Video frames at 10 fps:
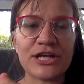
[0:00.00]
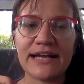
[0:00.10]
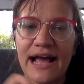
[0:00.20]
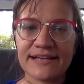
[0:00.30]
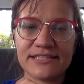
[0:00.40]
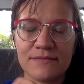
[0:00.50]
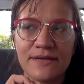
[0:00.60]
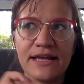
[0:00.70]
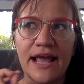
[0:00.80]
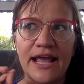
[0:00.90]
It has to
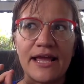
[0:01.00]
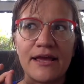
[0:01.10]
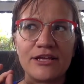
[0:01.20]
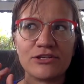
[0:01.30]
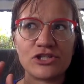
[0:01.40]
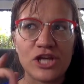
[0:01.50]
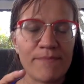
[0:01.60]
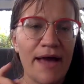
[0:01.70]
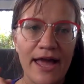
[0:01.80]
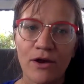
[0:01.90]
be a
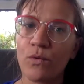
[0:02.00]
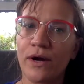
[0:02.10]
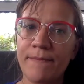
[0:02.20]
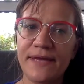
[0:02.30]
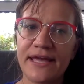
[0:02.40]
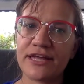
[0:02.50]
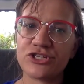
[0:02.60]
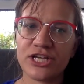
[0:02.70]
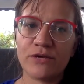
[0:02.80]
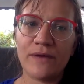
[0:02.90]
JPEG or a
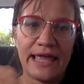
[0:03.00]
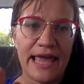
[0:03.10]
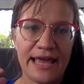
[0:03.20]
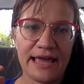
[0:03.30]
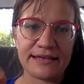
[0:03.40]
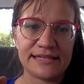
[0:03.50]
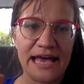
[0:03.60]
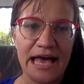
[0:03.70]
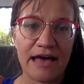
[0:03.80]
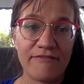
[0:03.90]
PNG. We can't
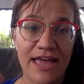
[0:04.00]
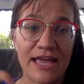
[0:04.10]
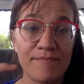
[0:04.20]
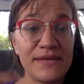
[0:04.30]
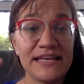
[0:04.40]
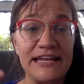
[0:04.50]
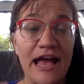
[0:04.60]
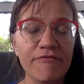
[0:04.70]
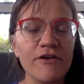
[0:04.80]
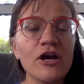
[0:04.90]
have a PDF